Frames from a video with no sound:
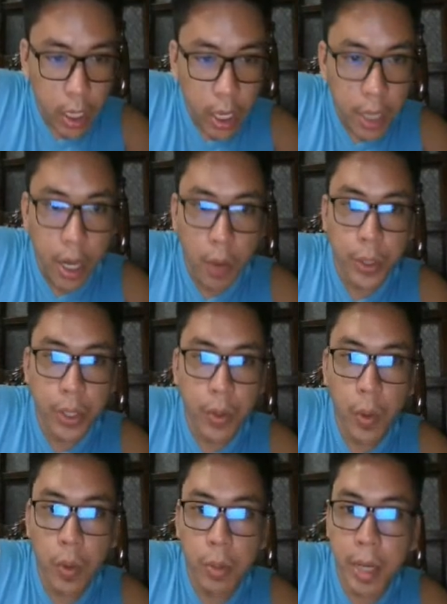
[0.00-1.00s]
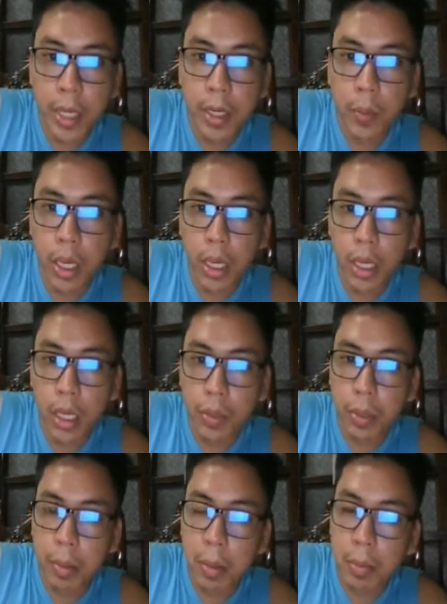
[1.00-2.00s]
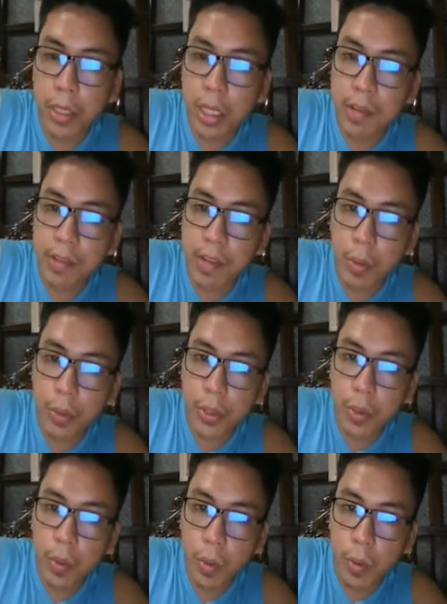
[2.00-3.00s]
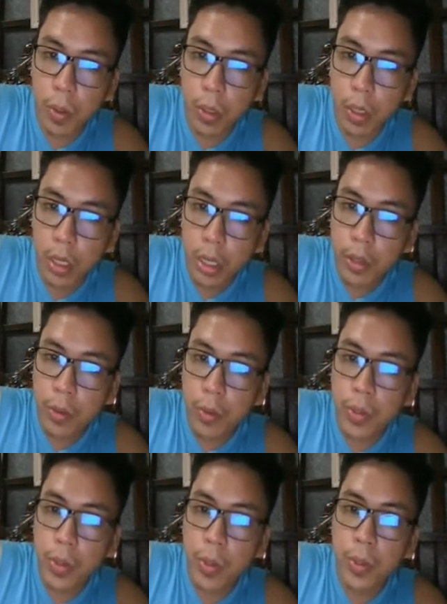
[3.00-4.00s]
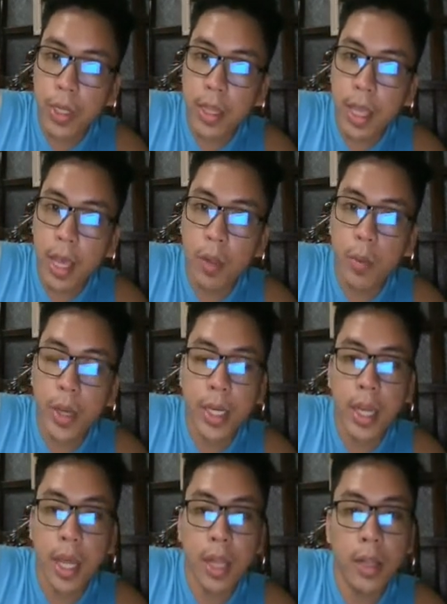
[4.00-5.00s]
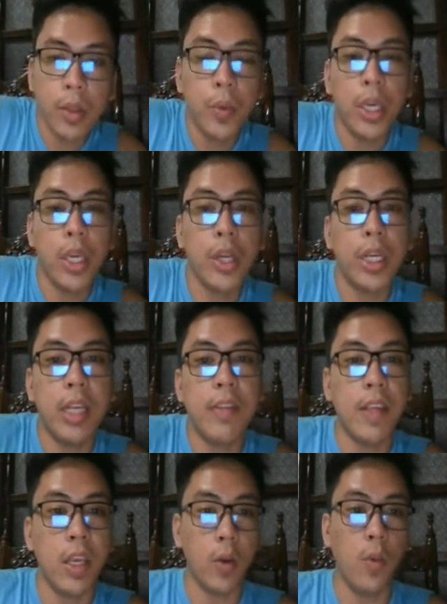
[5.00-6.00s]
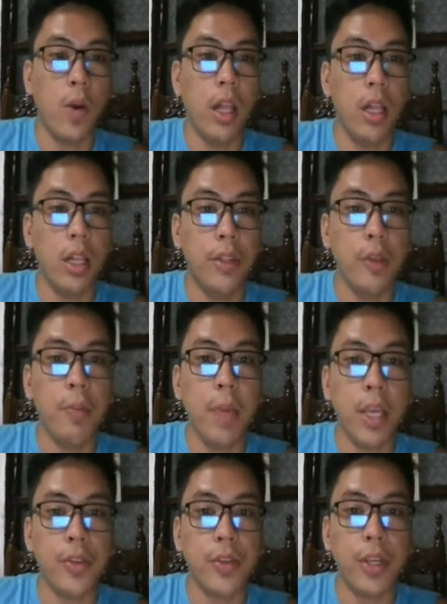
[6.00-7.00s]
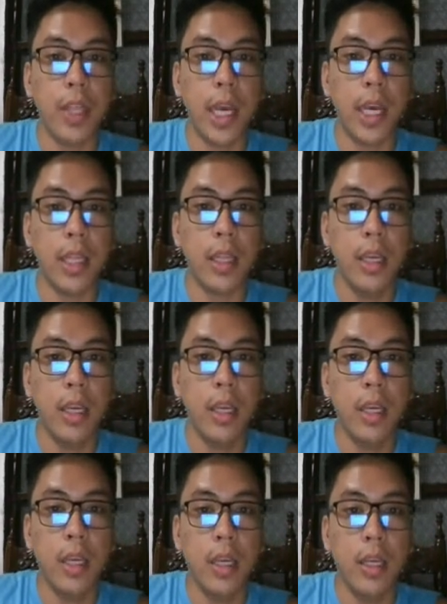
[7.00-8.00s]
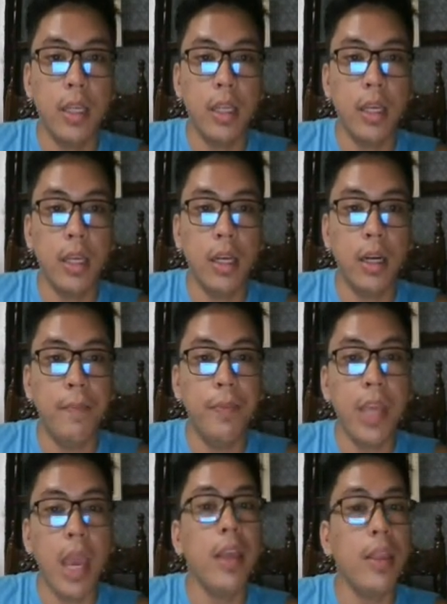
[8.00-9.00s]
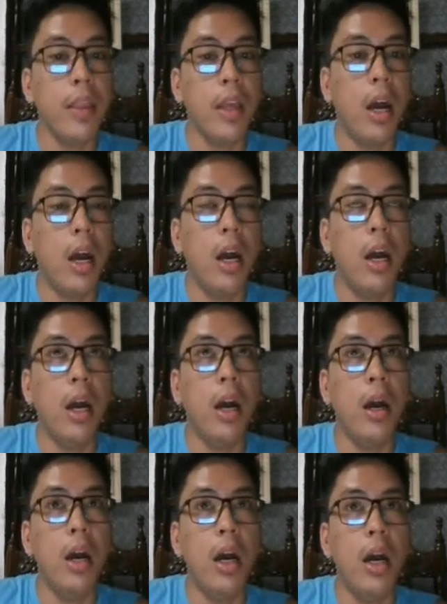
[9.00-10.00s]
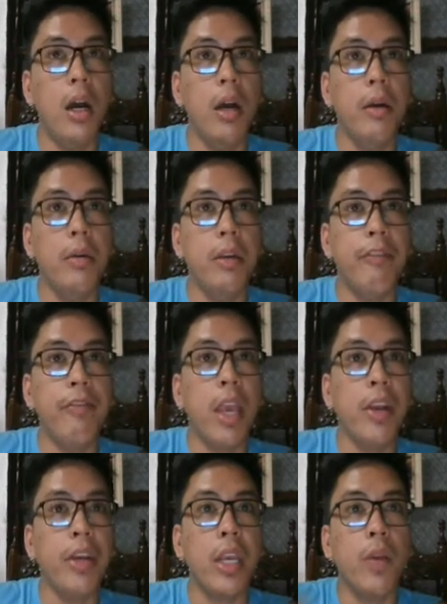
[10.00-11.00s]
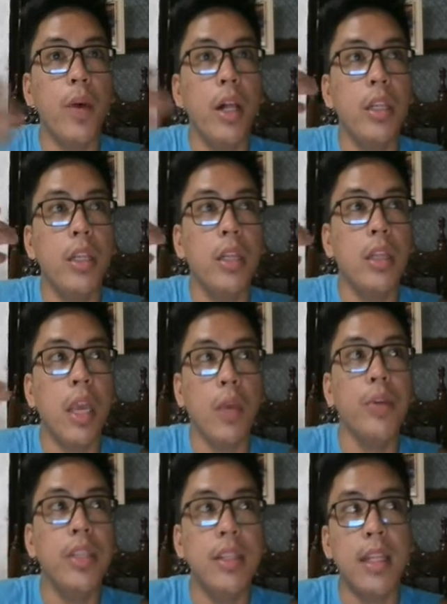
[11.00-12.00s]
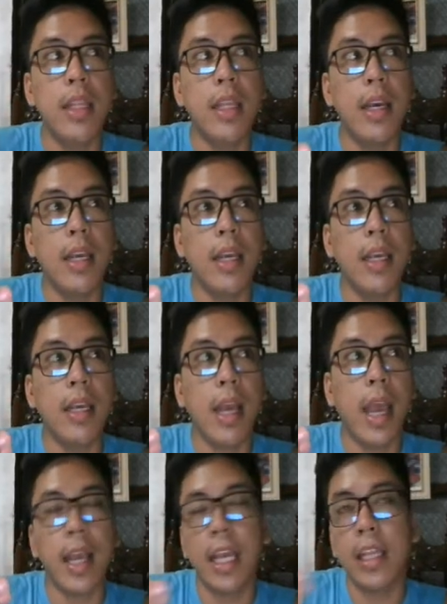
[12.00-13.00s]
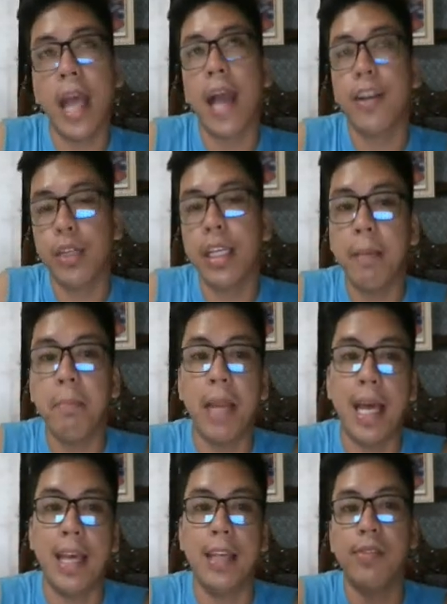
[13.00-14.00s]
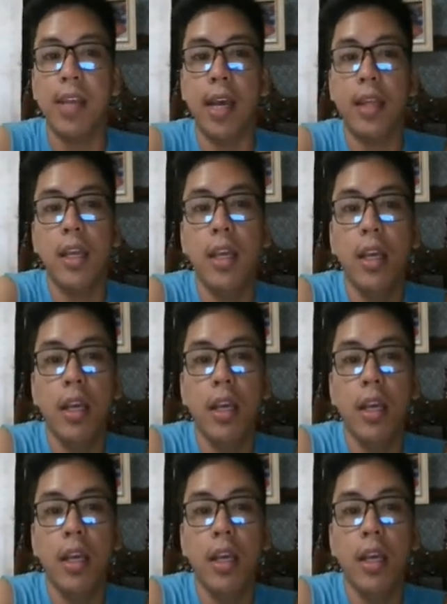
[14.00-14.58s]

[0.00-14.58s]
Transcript: And our goal, by the way, remember this is our goal, to show that L1 and L2 here is equal, to make sure that if they are equal, it actually implies that